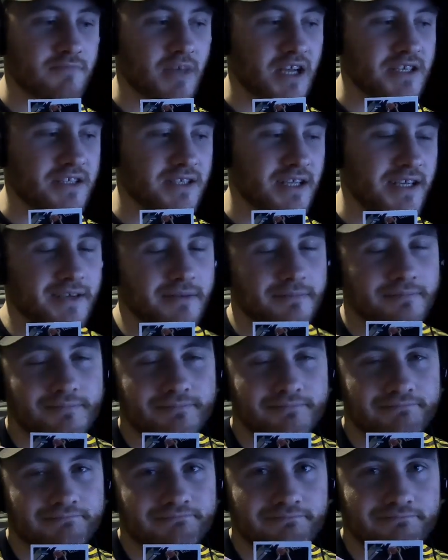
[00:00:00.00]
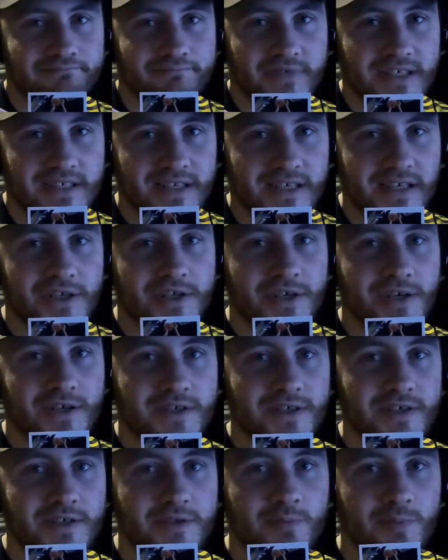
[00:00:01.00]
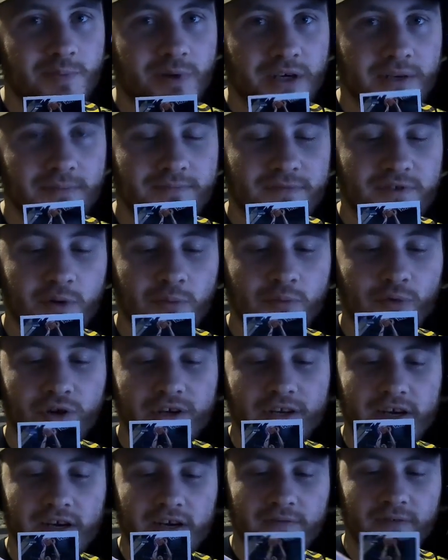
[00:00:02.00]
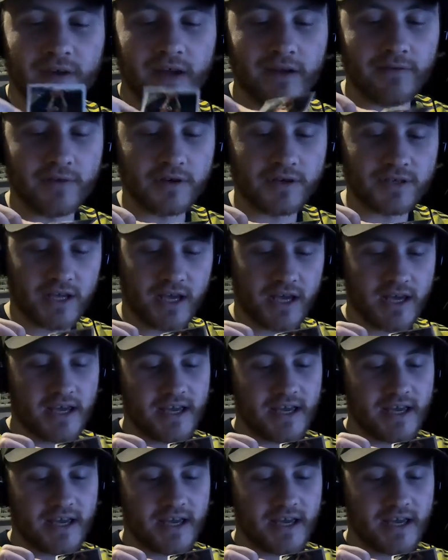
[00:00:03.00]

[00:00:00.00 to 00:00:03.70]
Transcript: I just like the city jerseys, but it's our boy Derek Favors.